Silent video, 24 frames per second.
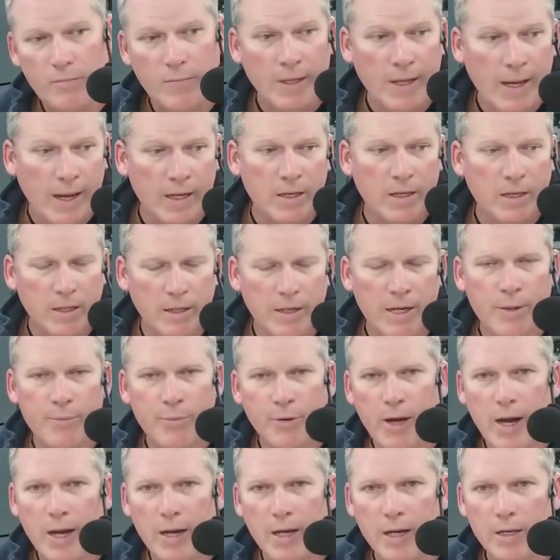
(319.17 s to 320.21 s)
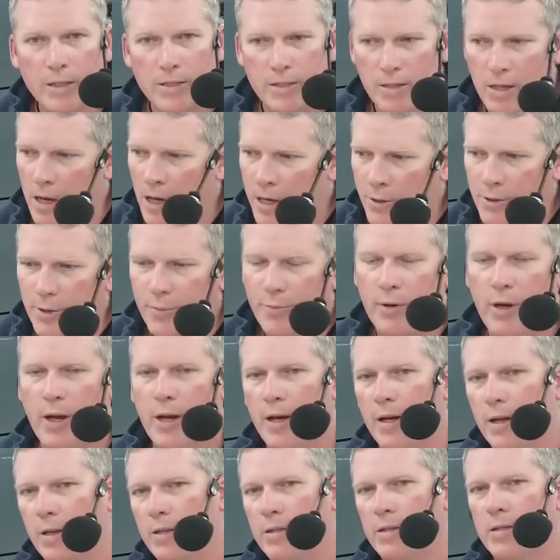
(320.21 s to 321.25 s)
and clean products, laundry
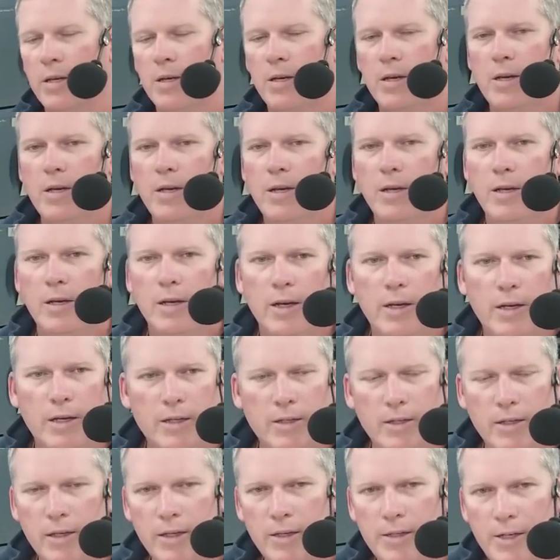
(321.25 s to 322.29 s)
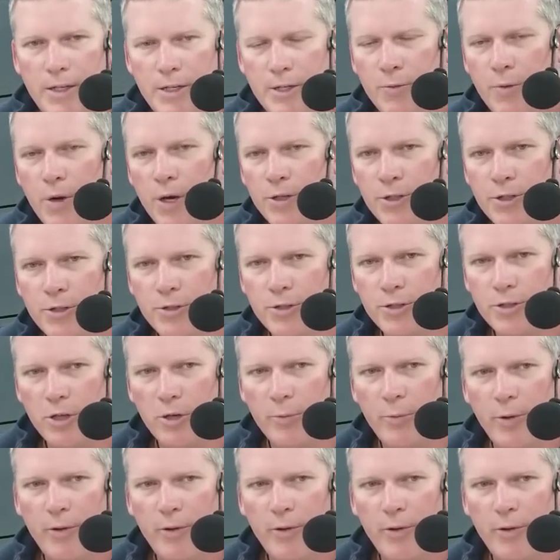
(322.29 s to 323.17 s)
products, a dishwasher soap.